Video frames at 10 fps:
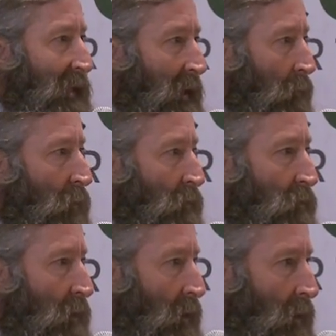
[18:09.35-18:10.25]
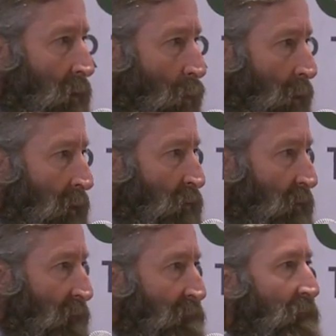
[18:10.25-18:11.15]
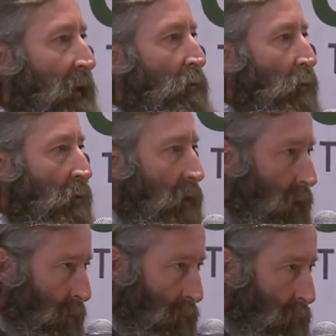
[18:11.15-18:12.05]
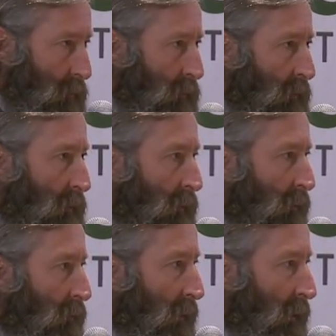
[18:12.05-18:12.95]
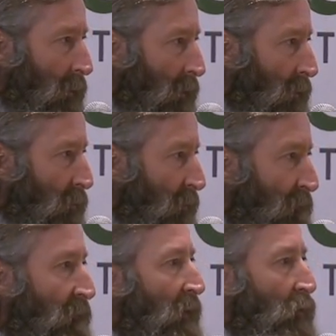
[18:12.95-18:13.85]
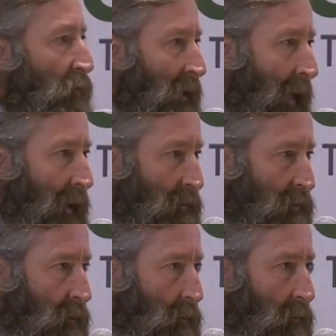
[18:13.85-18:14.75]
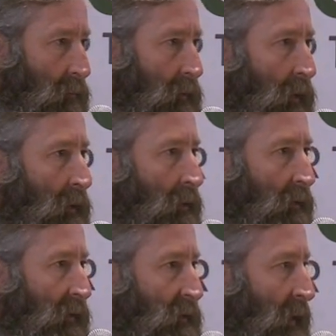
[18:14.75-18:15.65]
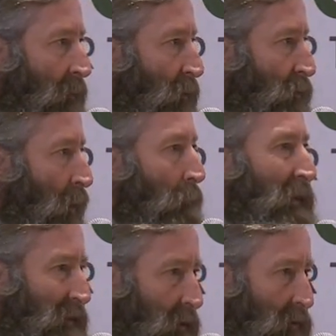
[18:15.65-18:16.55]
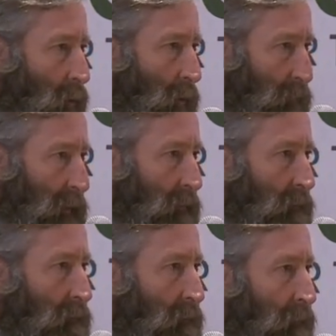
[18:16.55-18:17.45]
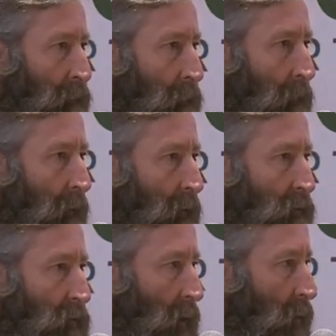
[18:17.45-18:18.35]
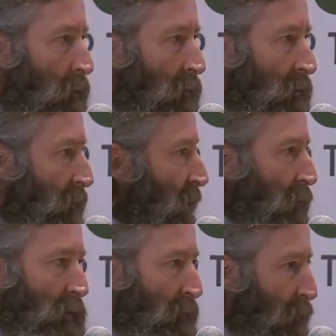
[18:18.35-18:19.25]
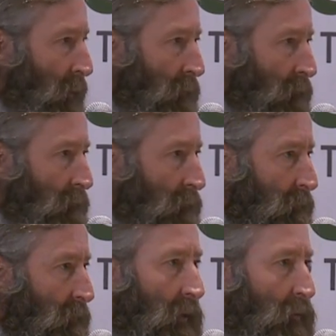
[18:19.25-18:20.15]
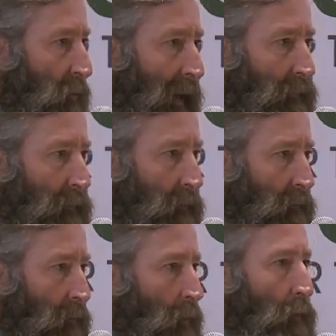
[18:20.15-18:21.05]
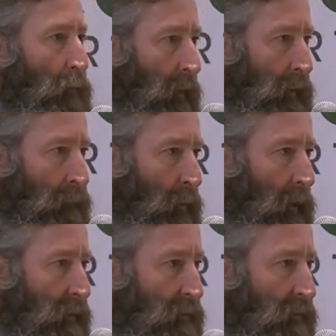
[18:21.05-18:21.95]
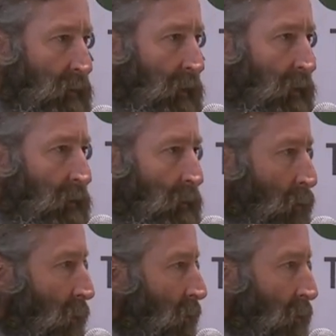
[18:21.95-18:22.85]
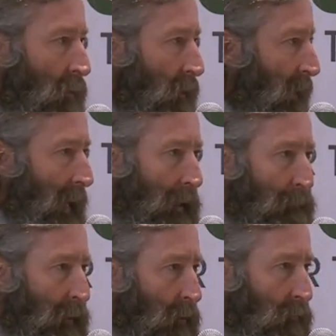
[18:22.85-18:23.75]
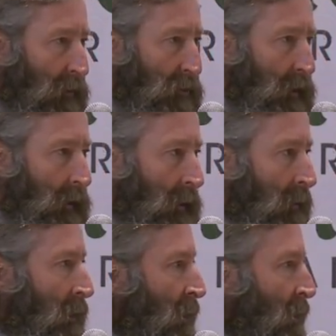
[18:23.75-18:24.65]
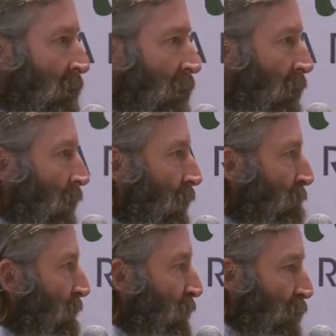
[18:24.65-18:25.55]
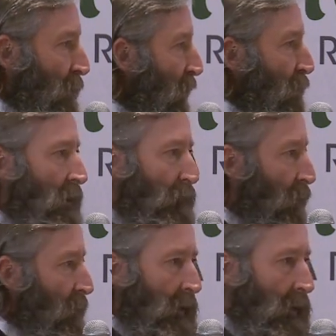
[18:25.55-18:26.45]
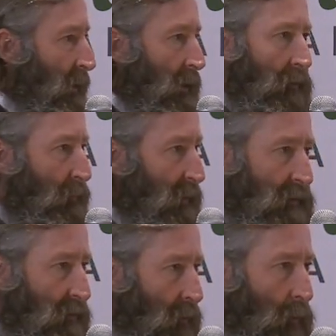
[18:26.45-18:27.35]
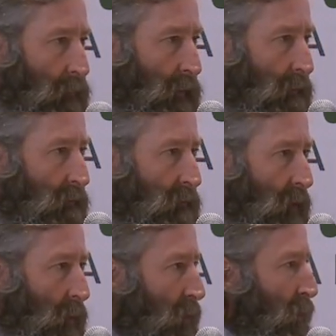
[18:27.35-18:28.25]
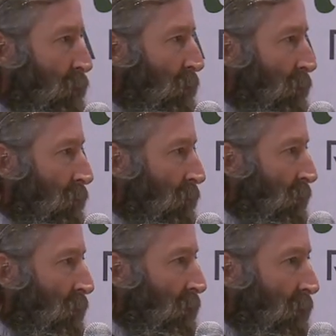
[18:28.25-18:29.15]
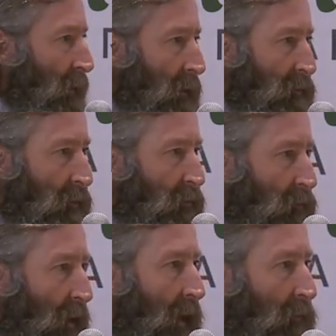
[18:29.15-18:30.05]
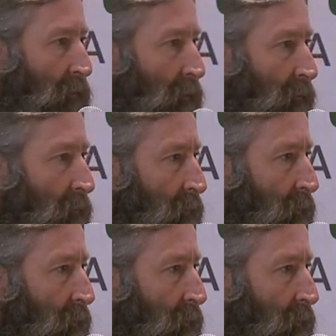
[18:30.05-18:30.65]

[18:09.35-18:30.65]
animals, according to the federal code, okay, under the federal tax code, these animals are business equipment. So they're no different than a tractor or a printing press or, or a caterpillar machine. Um, they're no different than any other business equipment. So a kudu is a tractor,